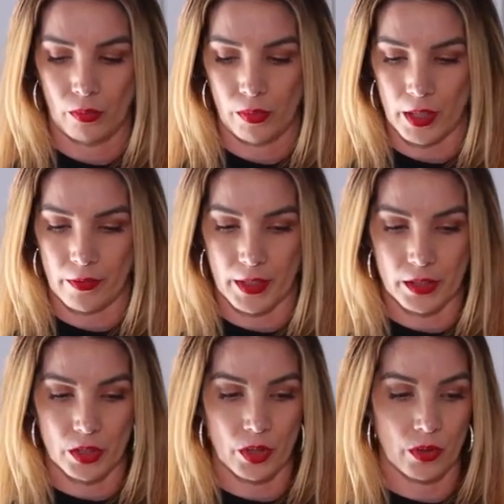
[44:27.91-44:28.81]

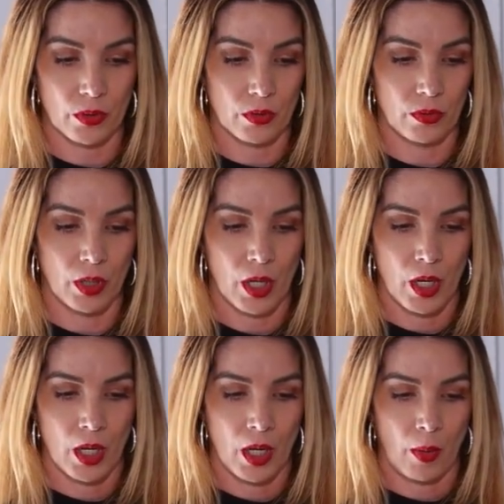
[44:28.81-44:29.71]
relevant to
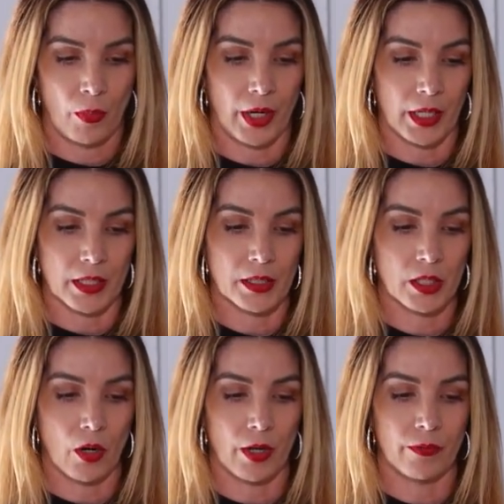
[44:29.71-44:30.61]
markets.
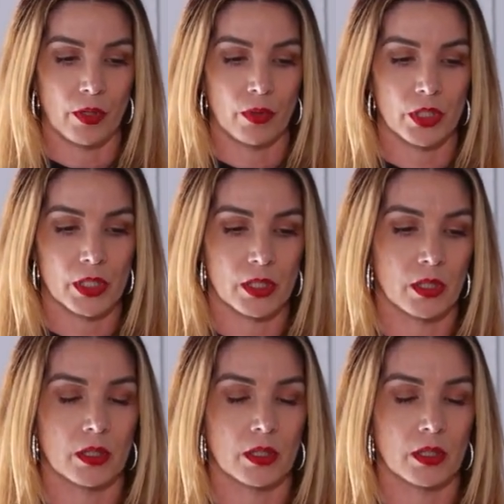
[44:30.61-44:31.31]
So if you were just